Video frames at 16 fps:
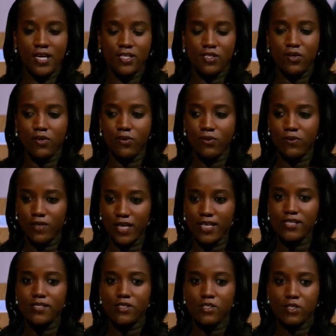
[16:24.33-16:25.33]
So
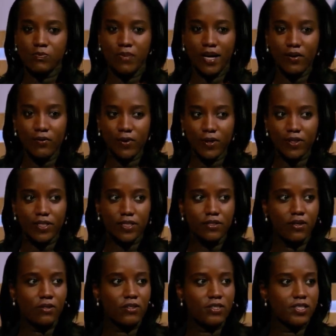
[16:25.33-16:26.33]
yes, the spyware
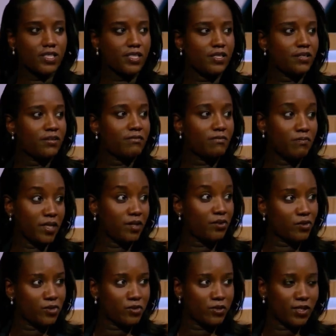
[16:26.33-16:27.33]
technology being
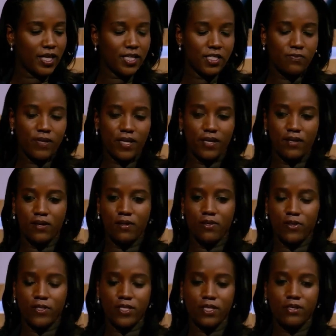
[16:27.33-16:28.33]
utilized by
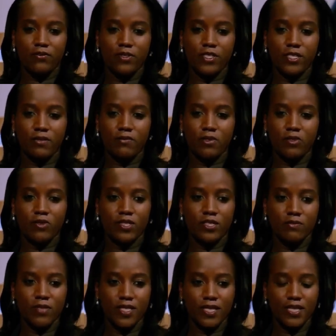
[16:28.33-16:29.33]
authoritarian regime to
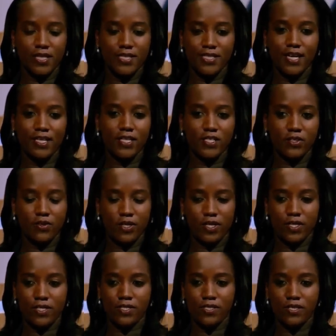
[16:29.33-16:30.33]
intimidate and silence
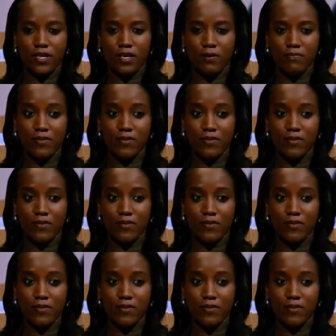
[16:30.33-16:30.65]
critics